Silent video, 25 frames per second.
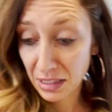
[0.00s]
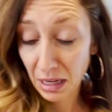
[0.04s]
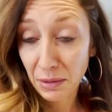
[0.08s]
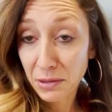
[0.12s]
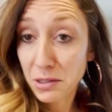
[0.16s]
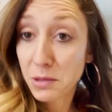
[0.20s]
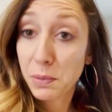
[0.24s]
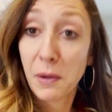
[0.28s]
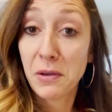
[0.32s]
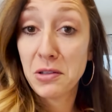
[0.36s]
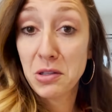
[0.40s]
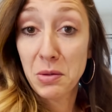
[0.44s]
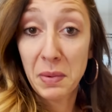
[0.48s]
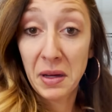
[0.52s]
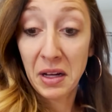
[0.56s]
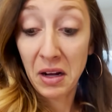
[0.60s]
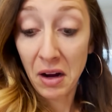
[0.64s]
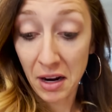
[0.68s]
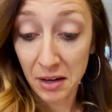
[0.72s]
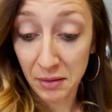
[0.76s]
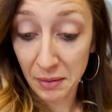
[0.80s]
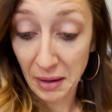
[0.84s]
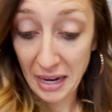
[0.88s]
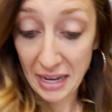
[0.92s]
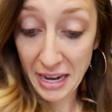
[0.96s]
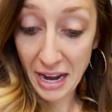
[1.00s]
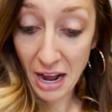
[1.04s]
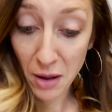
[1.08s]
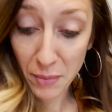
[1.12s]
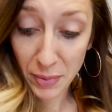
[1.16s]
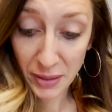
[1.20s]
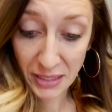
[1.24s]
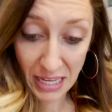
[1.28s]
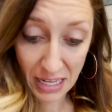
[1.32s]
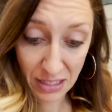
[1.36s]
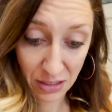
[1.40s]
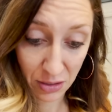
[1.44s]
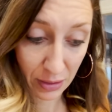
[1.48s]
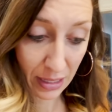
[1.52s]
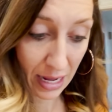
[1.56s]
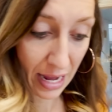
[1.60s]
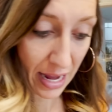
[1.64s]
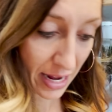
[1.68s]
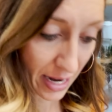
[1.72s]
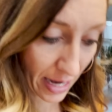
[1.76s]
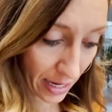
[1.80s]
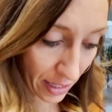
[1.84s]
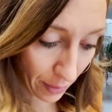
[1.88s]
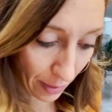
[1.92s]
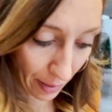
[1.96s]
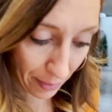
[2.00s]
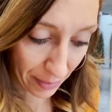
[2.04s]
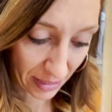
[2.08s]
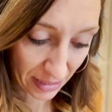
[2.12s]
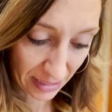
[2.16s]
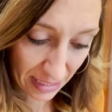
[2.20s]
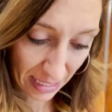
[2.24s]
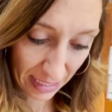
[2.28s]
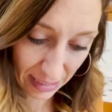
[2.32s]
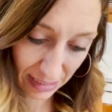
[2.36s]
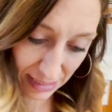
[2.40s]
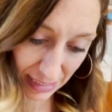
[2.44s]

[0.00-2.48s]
um, I was supposed to be gone right now, but that's okay. Anyway, I'm gonna take a